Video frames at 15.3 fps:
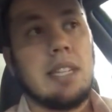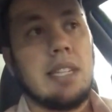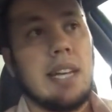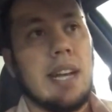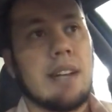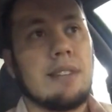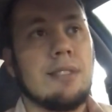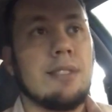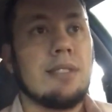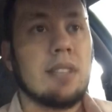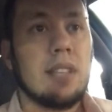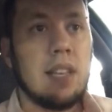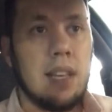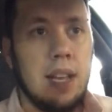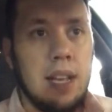the tackles.
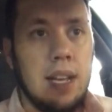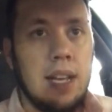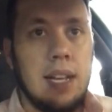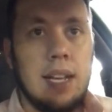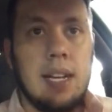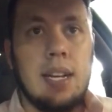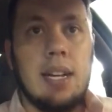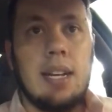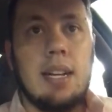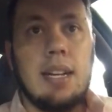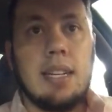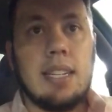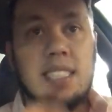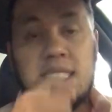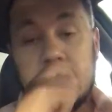
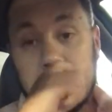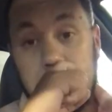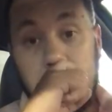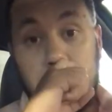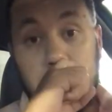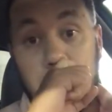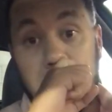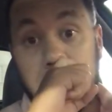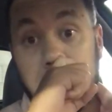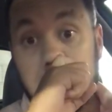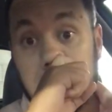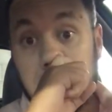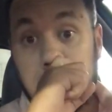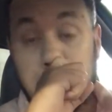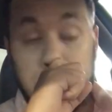He's just not a
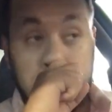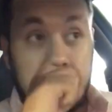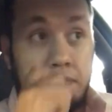bruiser.